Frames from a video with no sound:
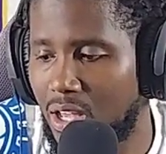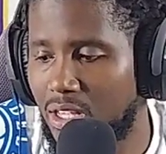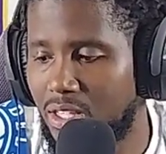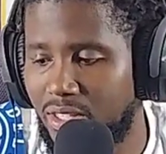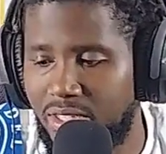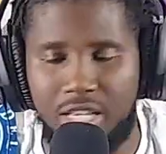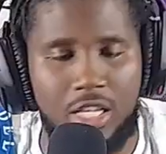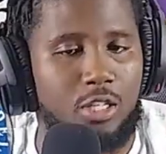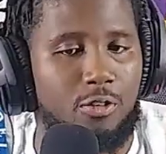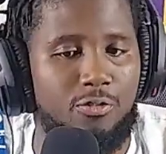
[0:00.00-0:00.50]

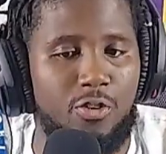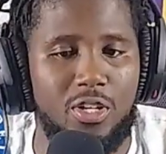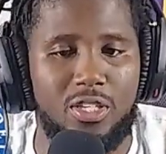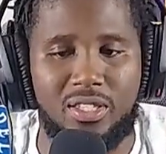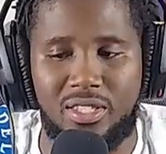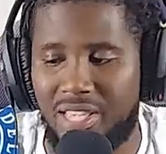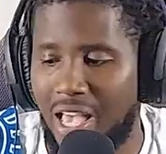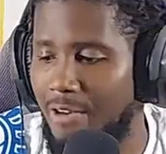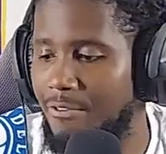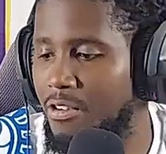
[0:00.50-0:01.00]

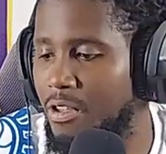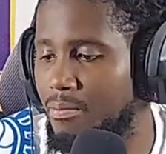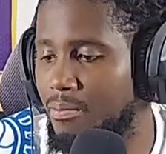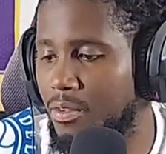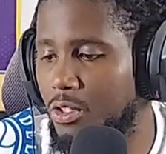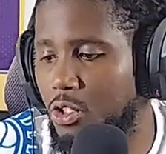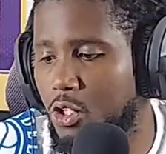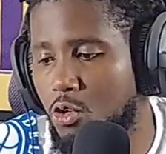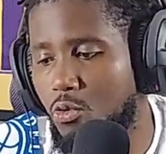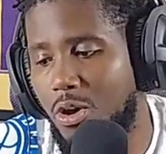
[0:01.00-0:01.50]

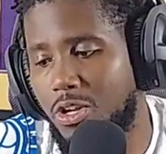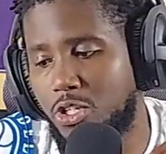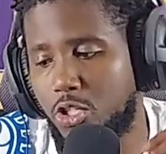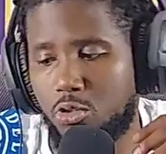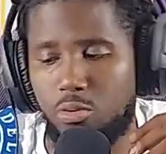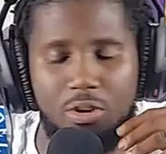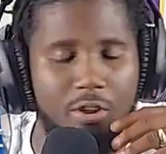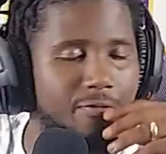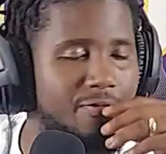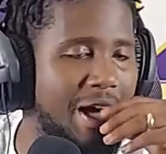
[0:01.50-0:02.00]
6'7",
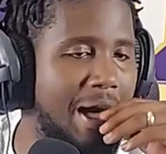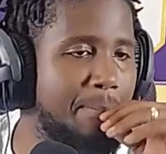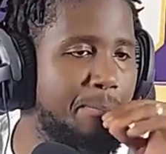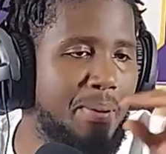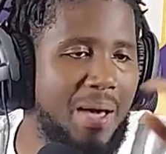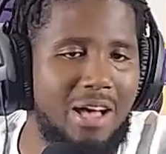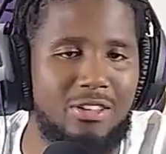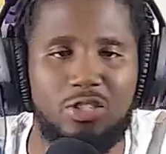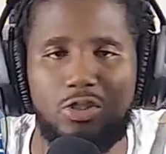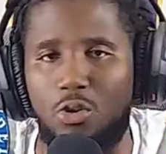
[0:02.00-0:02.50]
225
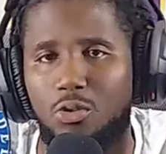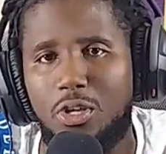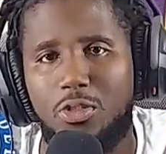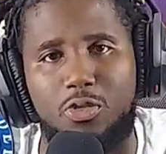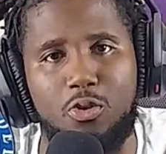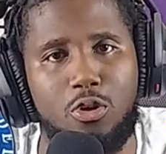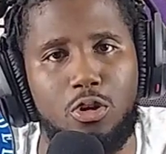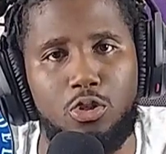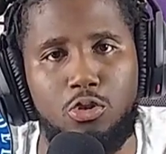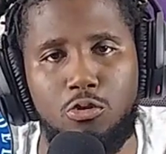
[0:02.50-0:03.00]
pounds. He's only
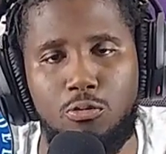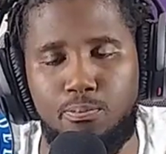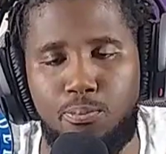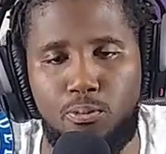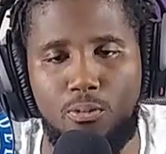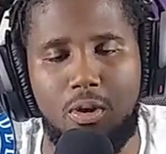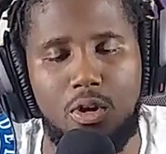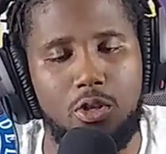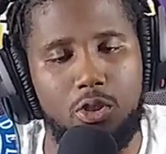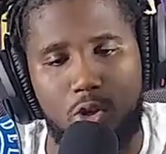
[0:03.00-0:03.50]

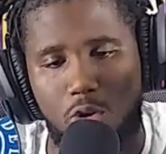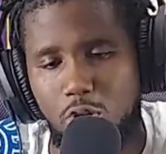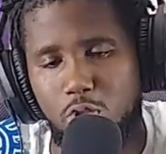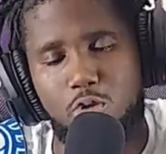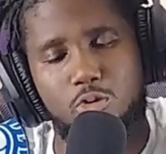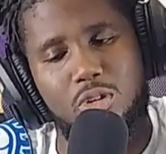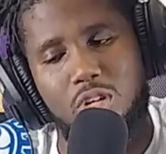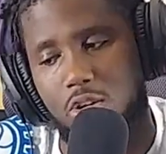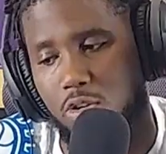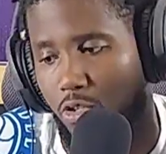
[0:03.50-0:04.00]

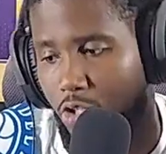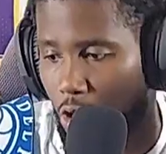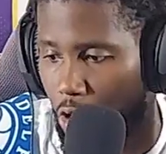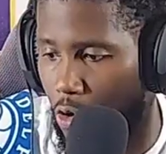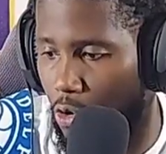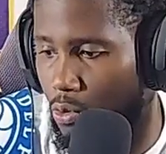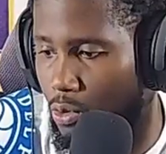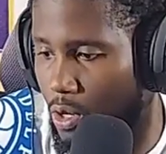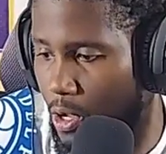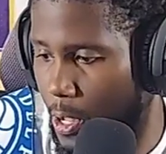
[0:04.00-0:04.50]
32 years
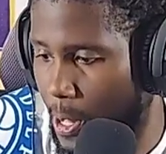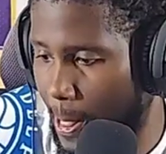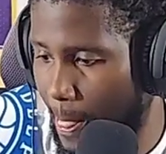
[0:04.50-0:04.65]
old.